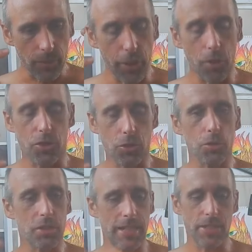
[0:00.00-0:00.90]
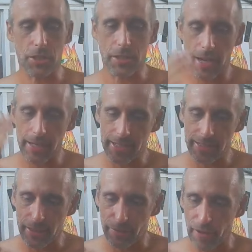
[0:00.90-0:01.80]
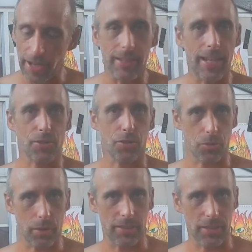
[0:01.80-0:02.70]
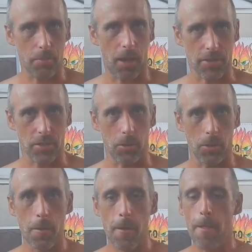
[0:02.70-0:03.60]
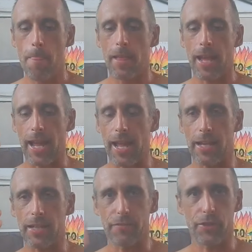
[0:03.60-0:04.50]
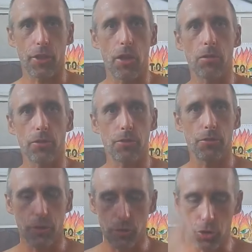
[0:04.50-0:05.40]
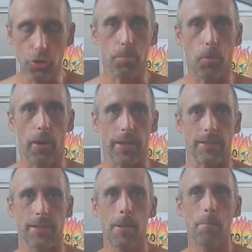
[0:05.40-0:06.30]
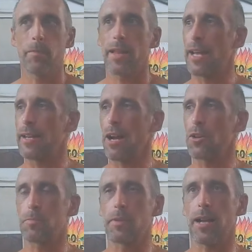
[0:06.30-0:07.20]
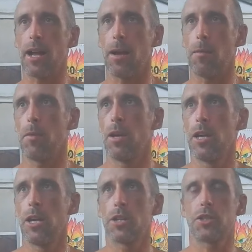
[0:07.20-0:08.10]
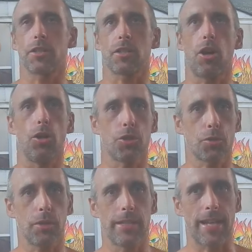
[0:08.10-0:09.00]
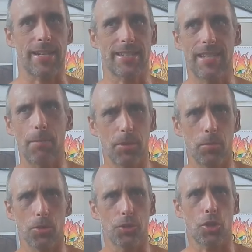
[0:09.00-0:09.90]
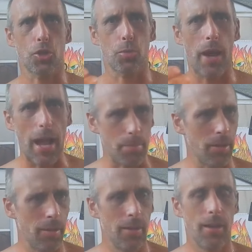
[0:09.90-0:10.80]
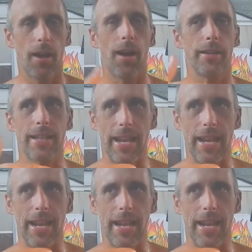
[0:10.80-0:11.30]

you know, schools teach us you got to get to the final answer as quickly as possible. And if you don't, you, you lose points. And now it's become just culturally acceptable to crap on